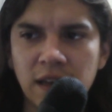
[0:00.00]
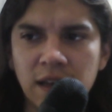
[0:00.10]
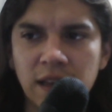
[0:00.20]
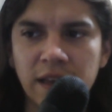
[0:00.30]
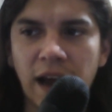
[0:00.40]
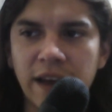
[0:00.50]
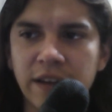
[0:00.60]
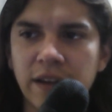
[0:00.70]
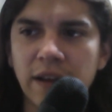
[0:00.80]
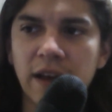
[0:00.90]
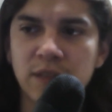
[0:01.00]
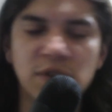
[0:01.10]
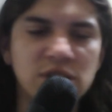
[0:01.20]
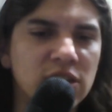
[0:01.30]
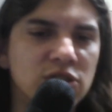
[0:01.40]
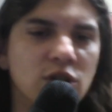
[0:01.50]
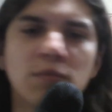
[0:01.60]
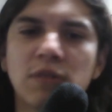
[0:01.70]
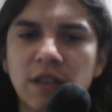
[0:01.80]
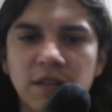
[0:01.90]
I, as much as I
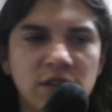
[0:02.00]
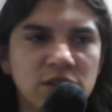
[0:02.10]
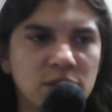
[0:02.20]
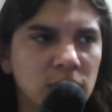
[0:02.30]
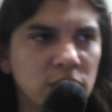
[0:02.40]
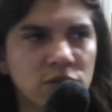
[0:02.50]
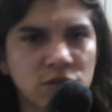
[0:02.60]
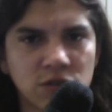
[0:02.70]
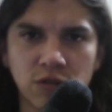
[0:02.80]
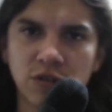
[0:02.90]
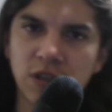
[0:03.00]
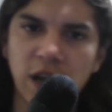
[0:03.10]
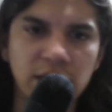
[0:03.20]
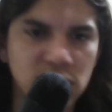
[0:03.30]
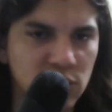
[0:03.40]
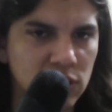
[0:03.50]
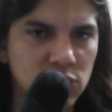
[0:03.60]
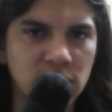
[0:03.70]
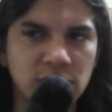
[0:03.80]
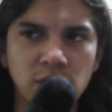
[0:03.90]
don't believe there's a political solution now in
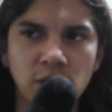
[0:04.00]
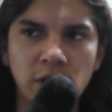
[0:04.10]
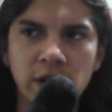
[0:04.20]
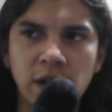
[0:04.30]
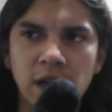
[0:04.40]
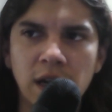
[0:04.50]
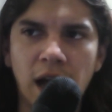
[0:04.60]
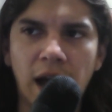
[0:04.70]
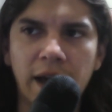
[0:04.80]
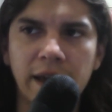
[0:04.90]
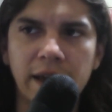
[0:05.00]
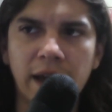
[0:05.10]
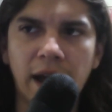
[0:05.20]
2024, I